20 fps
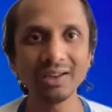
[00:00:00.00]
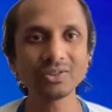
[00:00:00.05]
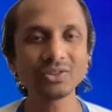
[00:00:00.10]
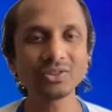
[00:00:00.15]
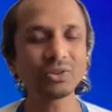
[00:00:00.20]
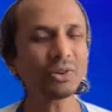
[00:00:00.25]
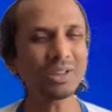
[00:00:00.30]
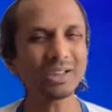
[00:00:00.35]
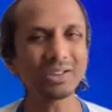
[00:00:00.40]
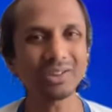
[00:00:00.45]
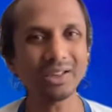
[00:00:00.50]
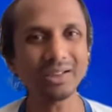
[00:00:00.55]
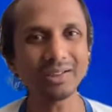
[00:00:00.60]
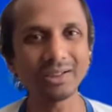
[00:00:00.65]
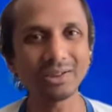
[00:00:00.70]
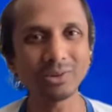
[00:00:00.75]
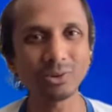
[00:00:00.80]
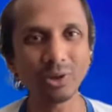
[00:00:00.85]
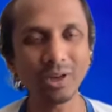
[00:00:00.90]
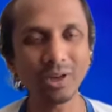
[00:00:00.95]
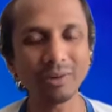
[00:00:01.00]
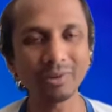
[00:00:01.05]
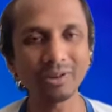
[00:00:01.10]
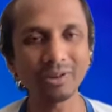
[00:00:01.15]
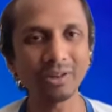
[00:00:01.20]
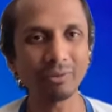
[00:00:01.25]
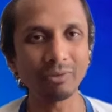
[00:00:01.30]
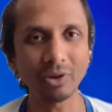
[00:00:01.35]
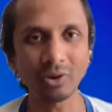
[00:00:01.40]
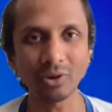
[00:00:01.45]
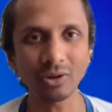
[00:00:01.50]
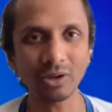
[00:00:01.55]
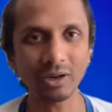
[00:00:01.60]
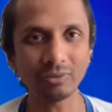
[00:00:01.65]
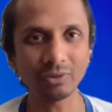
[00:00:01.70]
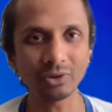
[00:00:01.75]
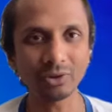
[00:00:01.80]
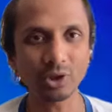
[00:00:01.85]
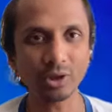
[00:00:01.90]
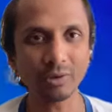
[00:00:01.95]
It's not exciting to them, and they will not
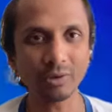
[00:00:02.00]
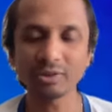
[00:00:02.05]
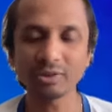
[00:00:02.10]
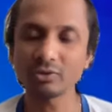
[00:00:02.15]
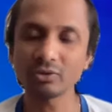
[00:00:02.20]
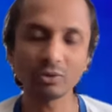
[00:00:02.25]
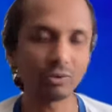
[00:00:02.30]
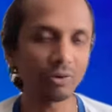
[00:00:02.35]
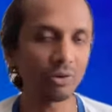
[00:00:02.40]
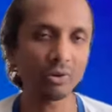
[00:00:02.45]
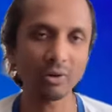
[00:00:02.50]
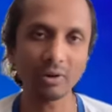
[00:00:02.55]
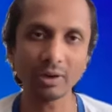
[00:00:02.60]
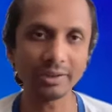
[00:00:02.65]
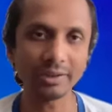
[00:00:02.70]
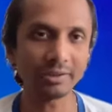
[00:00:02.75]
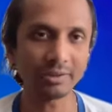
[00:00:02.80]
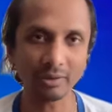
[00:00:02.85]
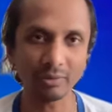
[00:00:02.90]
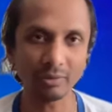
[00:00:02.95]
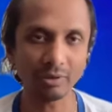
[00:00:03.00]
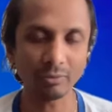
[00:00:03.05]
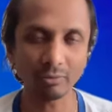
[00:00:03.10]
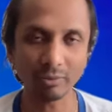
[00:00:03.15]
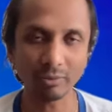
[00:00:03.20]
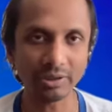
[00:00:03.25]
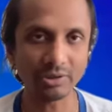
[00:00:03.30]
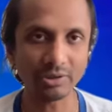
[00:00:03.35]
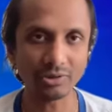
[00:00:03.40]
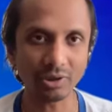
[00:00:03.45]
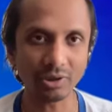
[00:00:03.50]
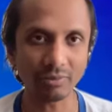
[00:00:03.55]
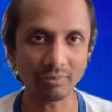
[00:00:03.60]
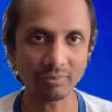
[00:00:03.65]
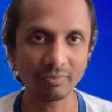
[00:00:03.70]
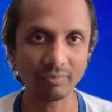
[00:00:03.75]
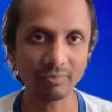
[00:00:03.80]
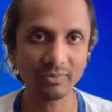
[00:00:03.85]
love the job, and sooner or later they will quit the job.